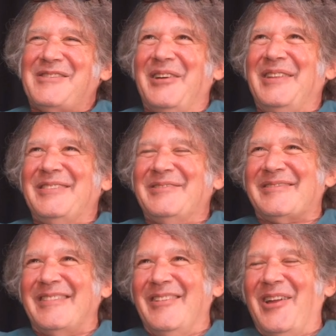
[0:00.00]
so I think
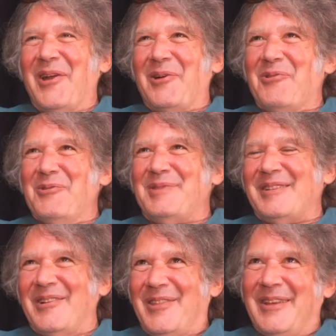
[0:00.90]
there's a lot of groups
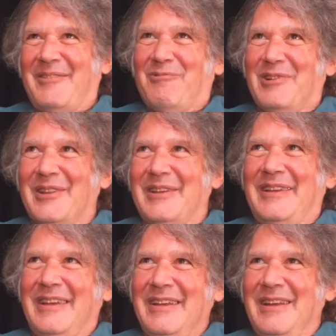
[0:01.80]
that I think really